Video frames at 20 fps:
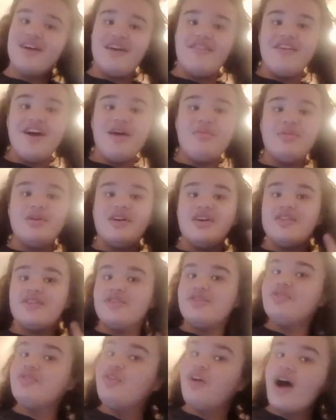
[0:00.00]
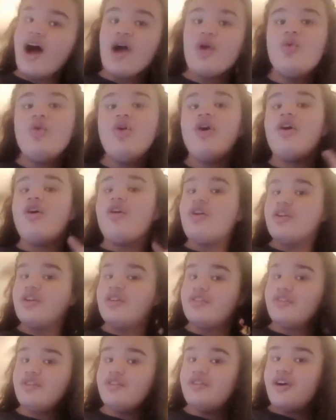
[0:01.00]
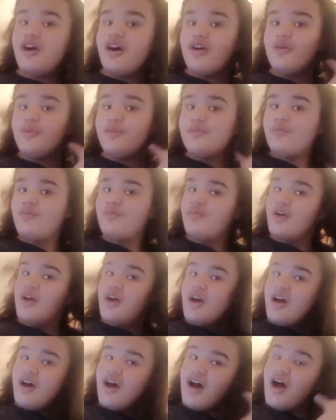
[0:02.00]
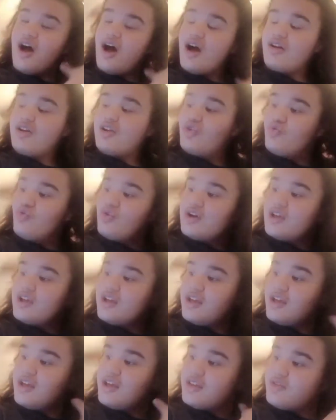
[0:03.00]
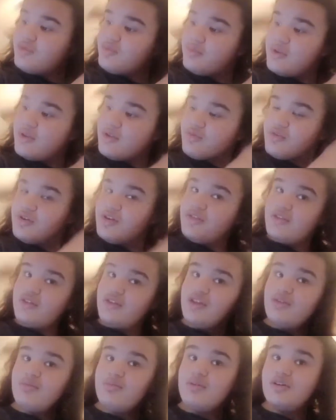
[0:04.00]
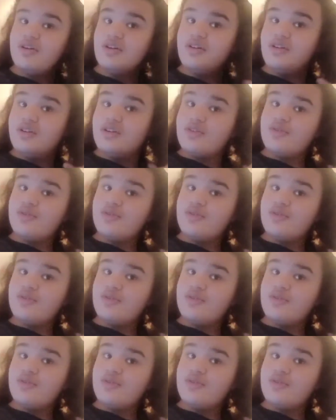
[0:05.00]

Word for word: have y'all been listening to? Like what artists? Cause y'all, I don't know what it is been recently, but look,